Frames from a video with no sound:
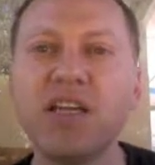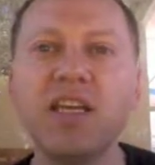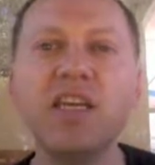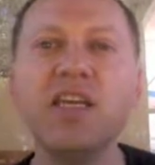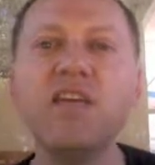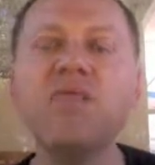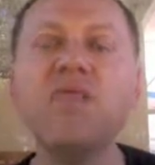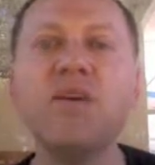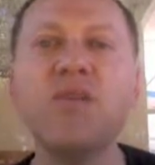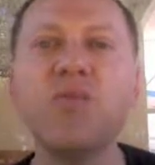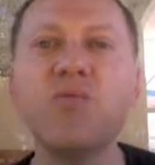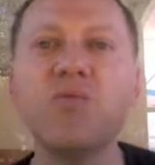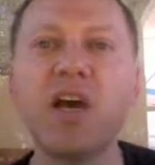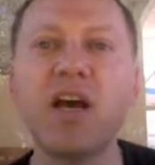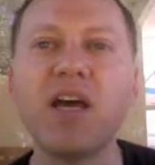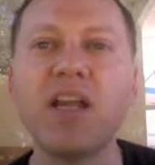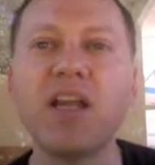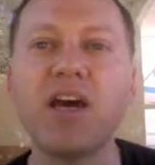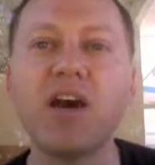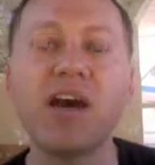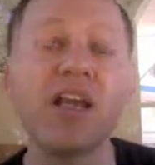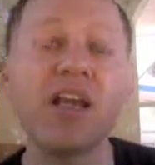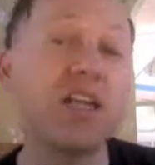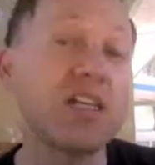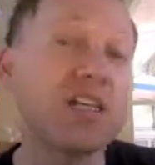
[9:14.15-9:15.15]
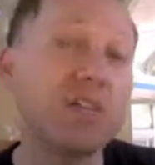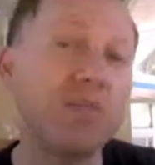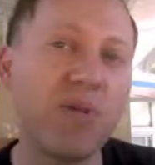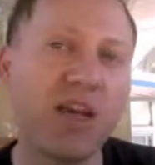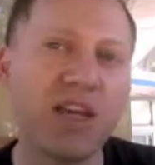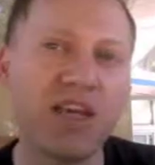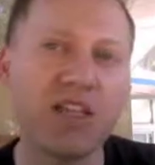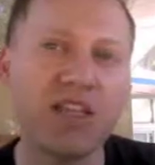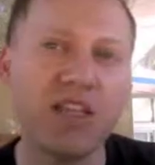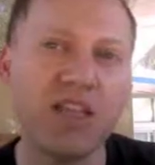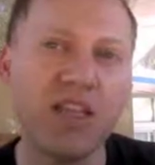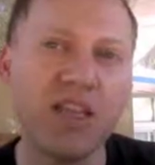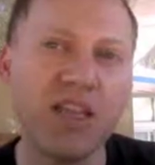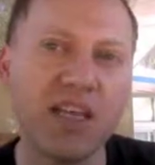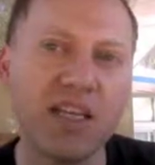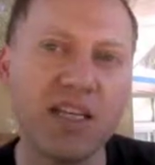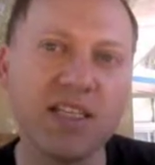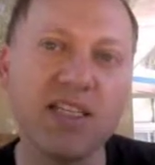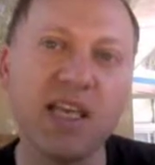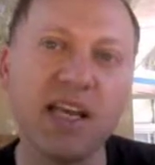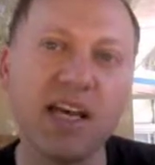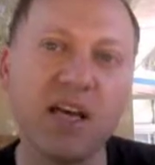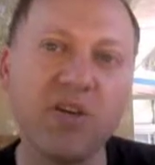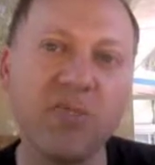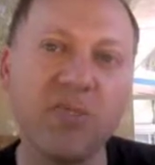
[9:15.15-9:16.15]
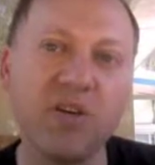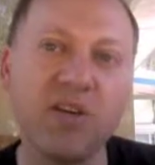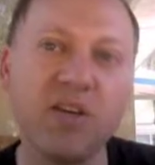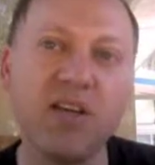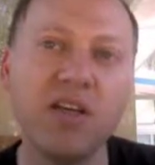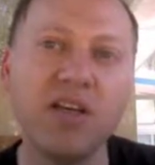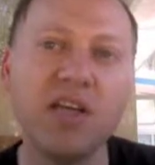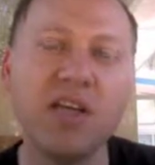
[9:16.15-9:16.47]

even when unexpected things happen,